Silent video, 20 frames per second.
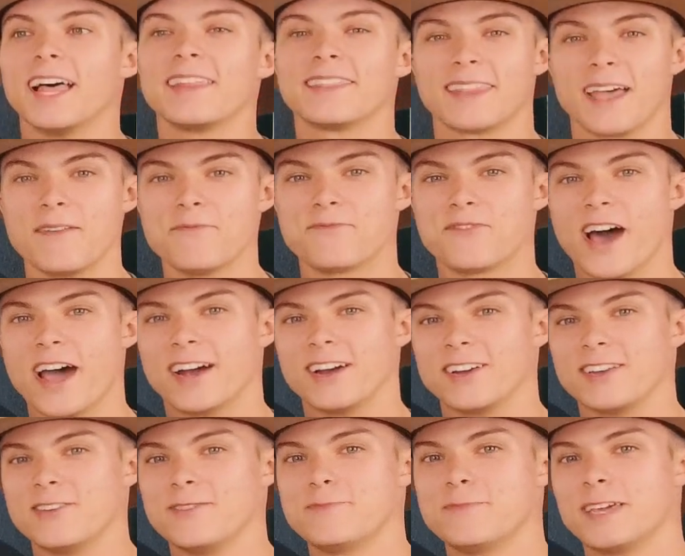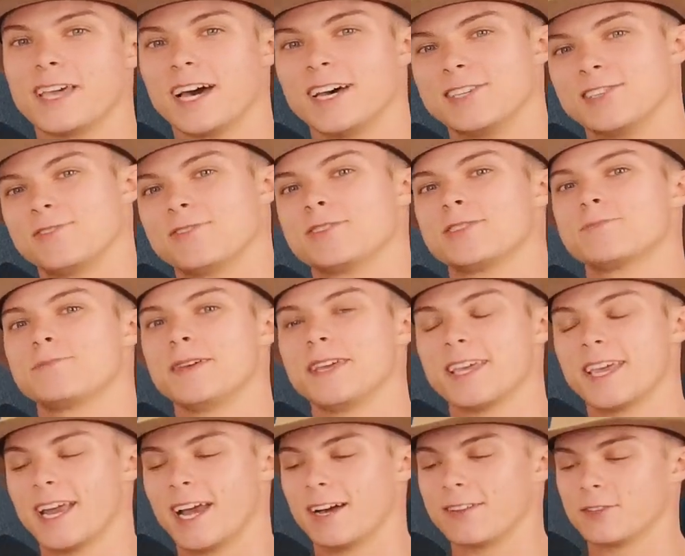let them fire you because you are
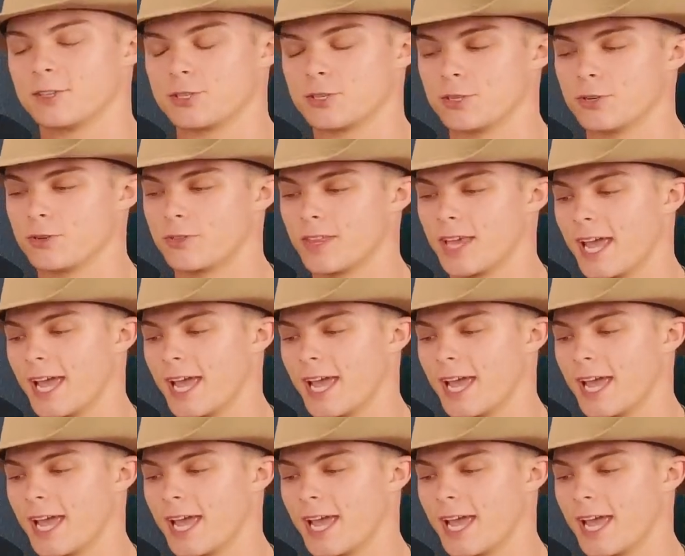speaking out the truth.